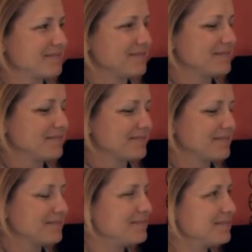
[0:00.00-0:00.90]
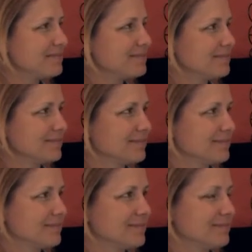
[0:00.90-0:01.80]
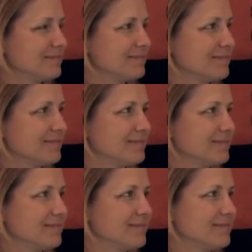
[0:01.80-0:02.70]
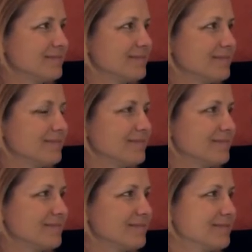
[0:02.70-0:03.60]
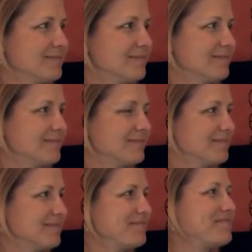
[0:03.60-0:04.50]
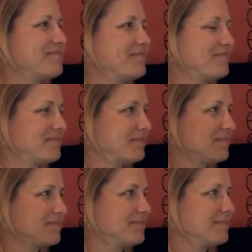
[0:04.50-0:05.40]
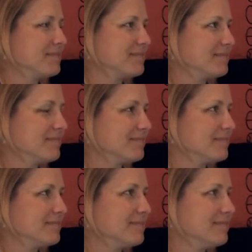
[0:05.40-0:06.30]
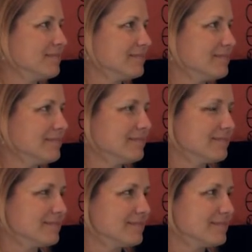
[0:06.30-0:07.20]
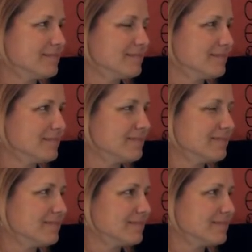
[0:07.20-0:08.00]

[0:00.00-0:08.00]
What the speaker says: No words are spoken by the person on screen.